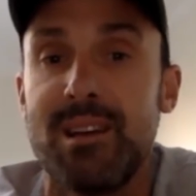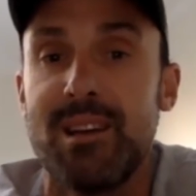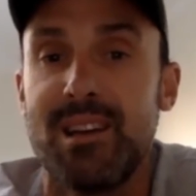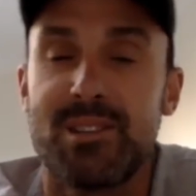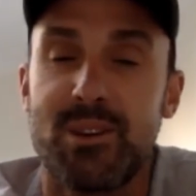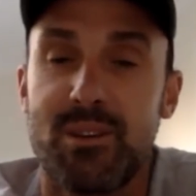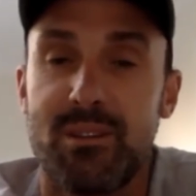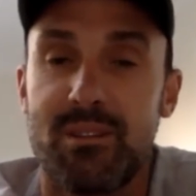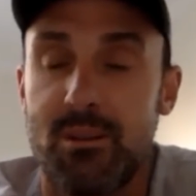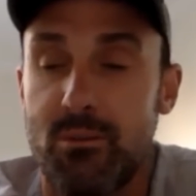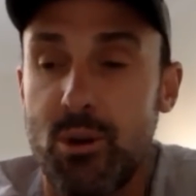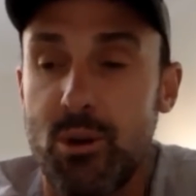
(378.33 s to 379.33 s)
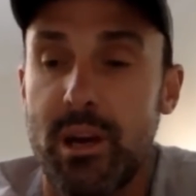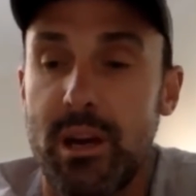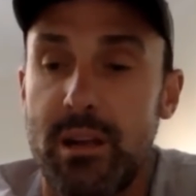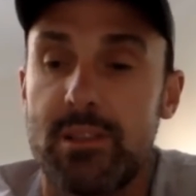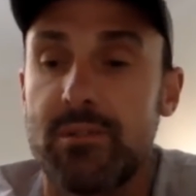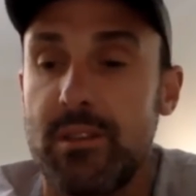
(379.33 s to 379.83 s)
So the real
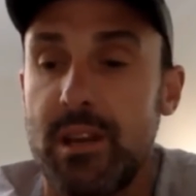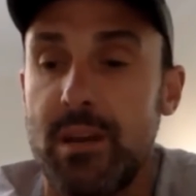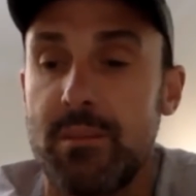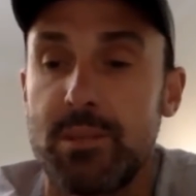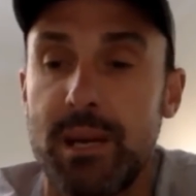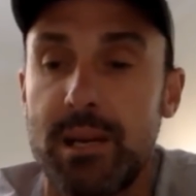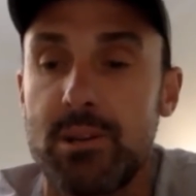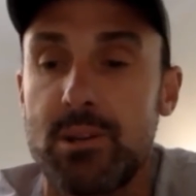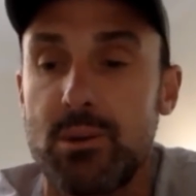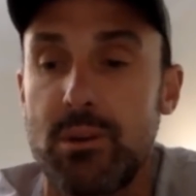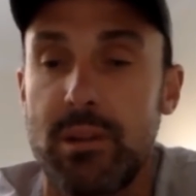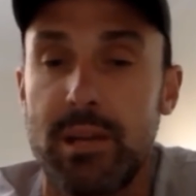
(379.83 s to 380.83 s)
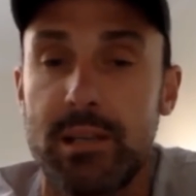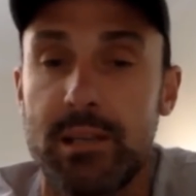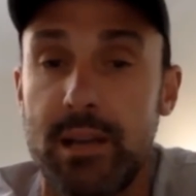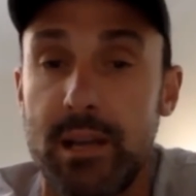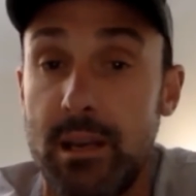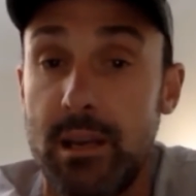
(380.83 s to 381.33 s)
keys for them is making sure that they
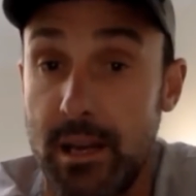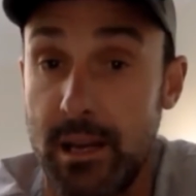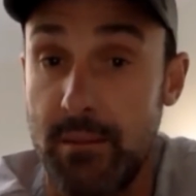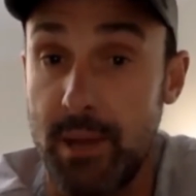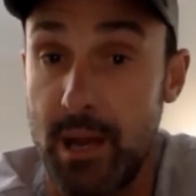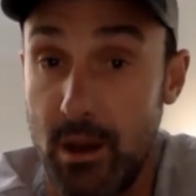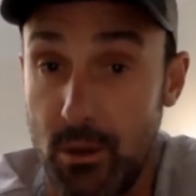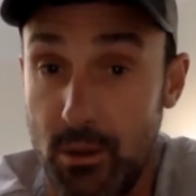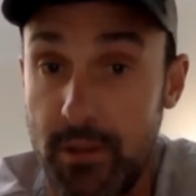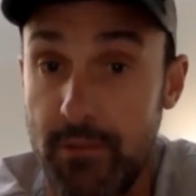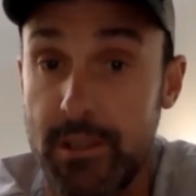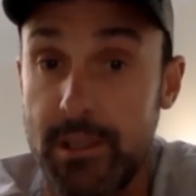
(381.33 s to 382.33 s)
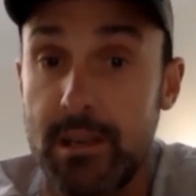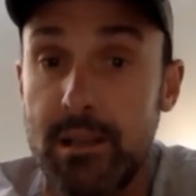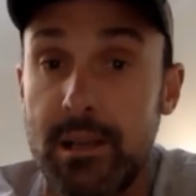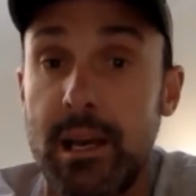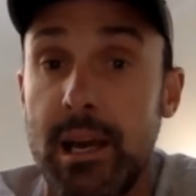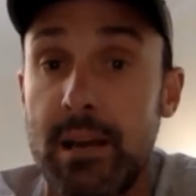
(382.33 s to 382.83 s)
stay healthy
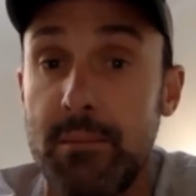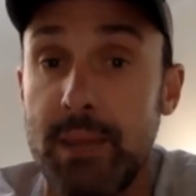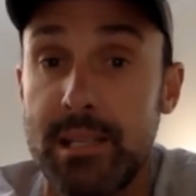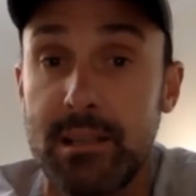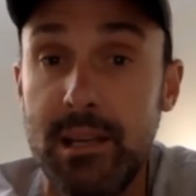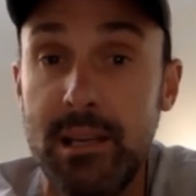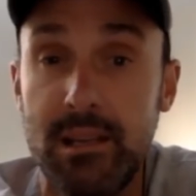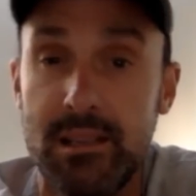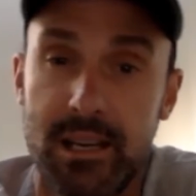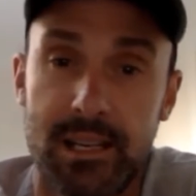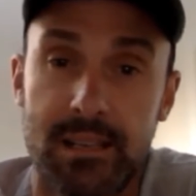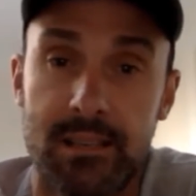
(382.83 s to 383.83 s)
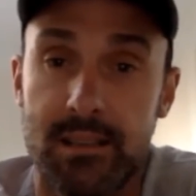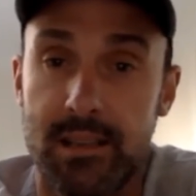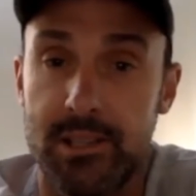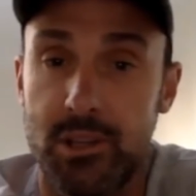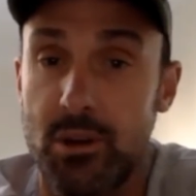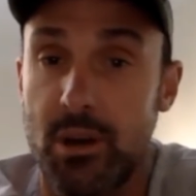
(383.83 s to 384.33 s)
physically and mentally. And
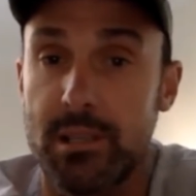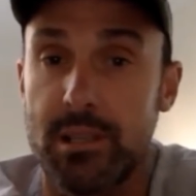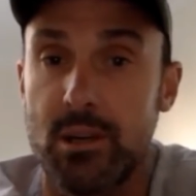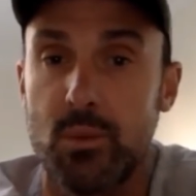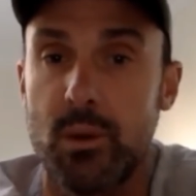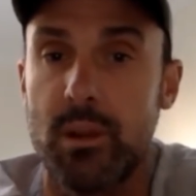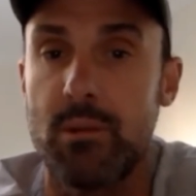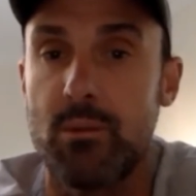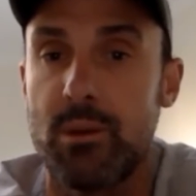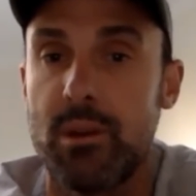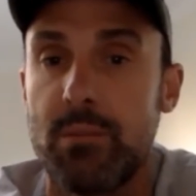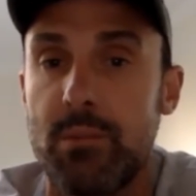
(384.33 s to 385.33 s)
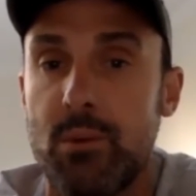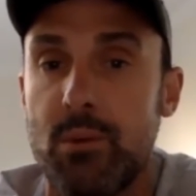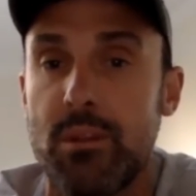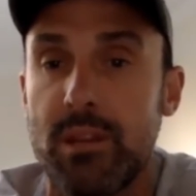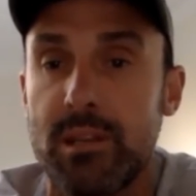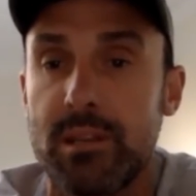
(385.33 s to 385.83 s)
as you guys know, one of the really
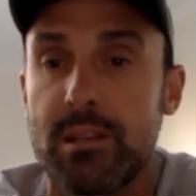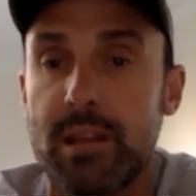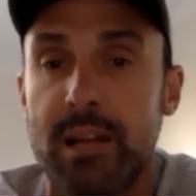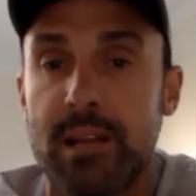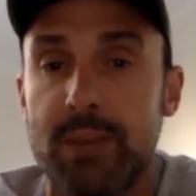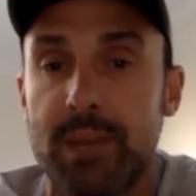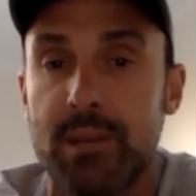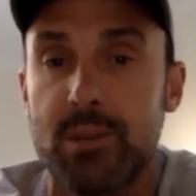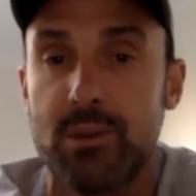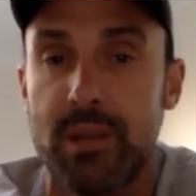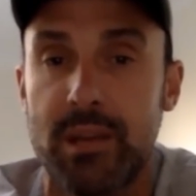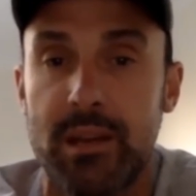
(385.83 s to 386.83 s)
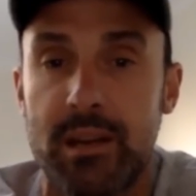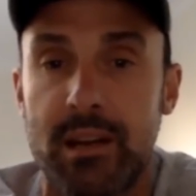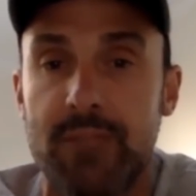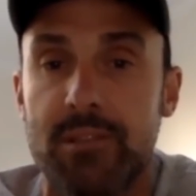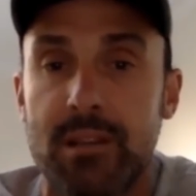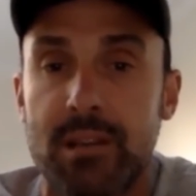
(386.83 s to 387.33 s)
important things to that is making sure they get
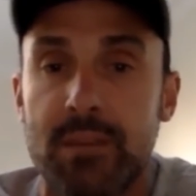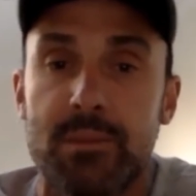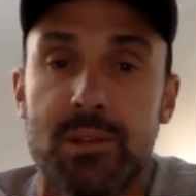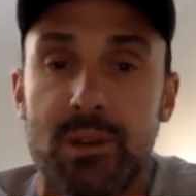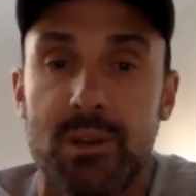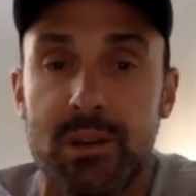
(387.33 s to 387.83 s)
enough sleep. So